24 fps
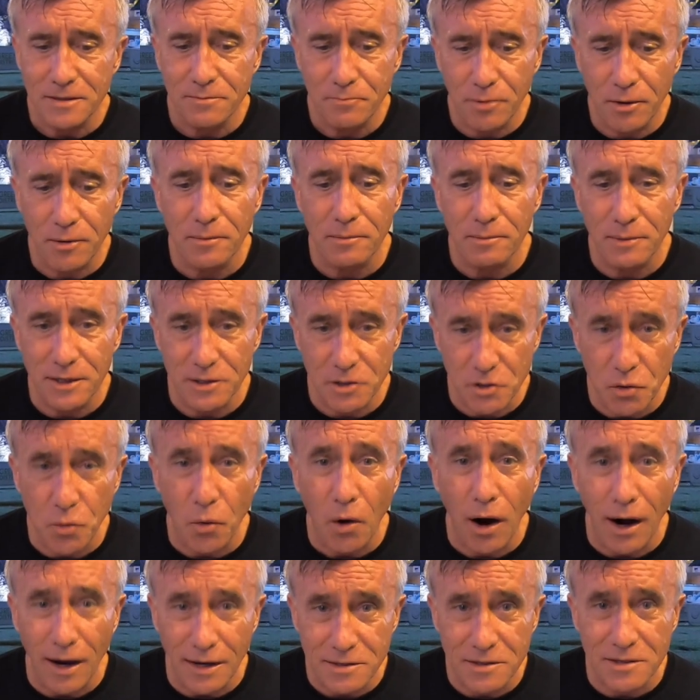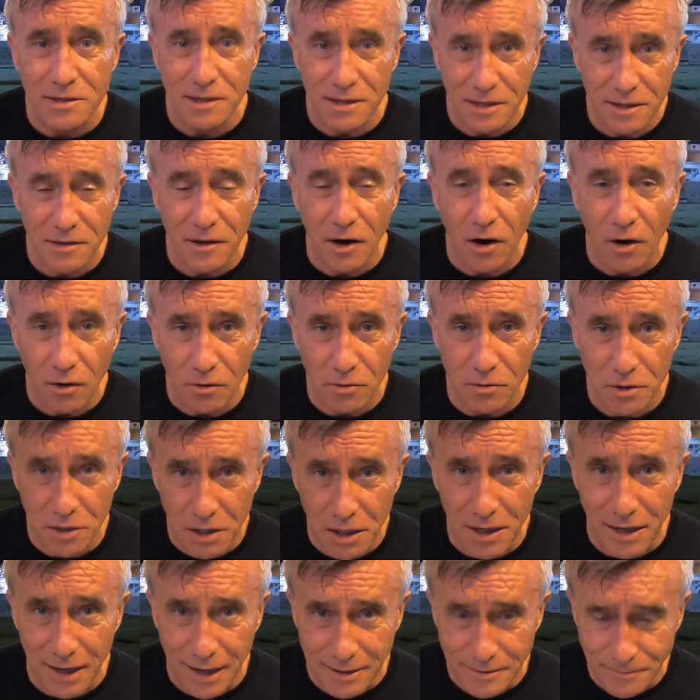it's probably twice in the whole
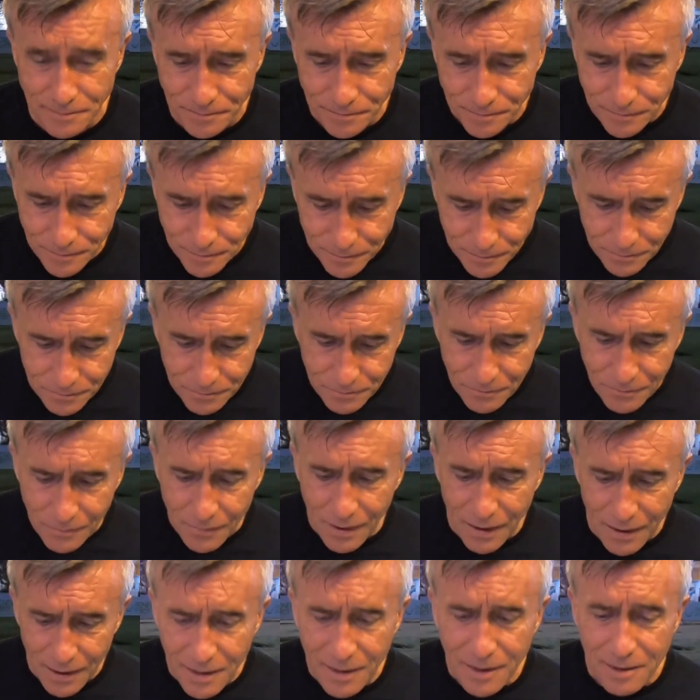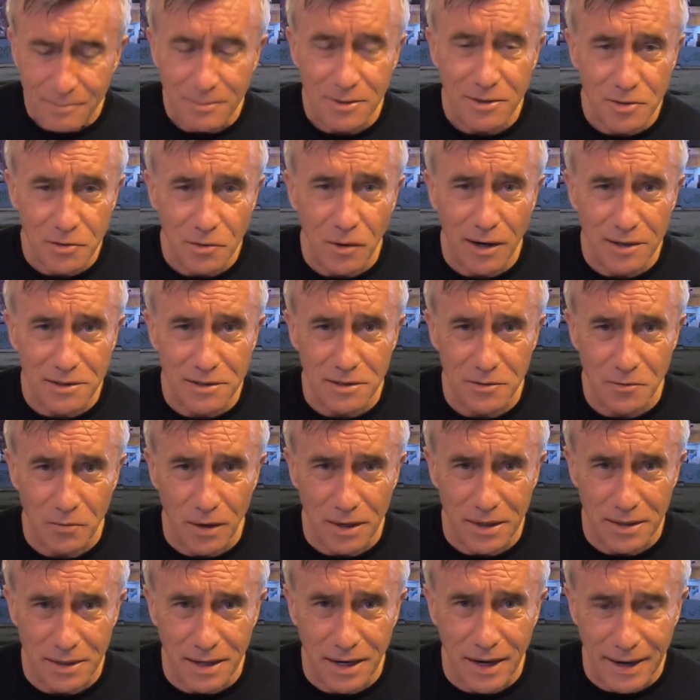year, but twice in
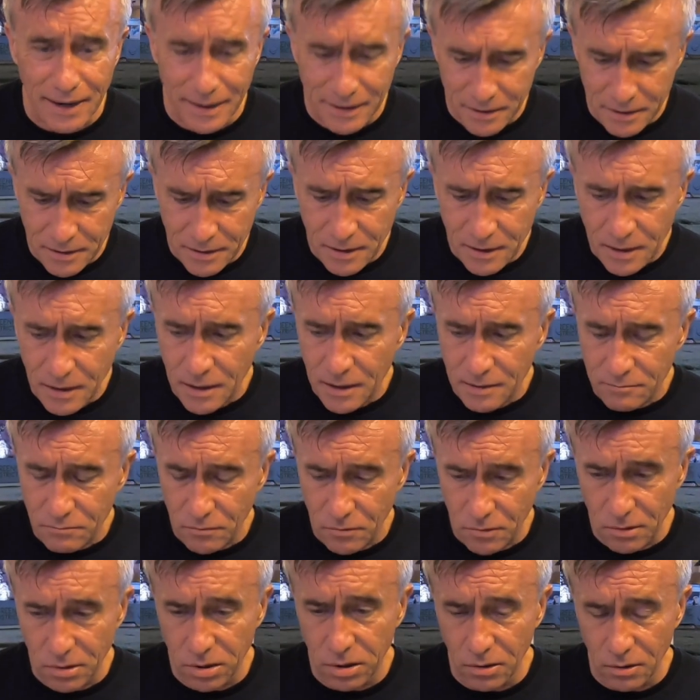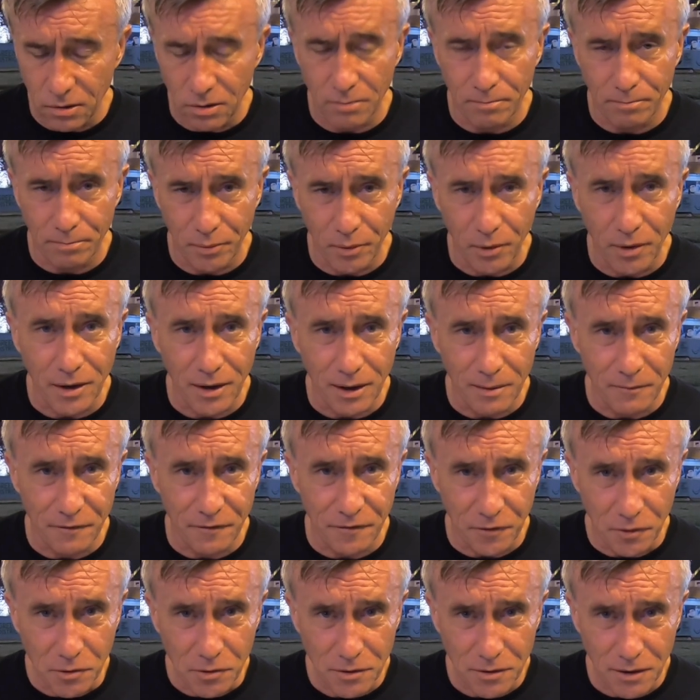one day. Oh boy, I'm
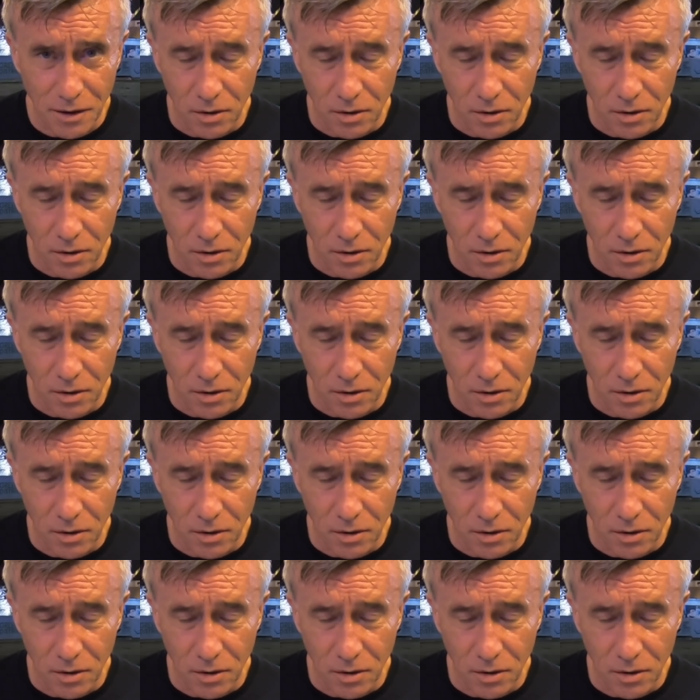full.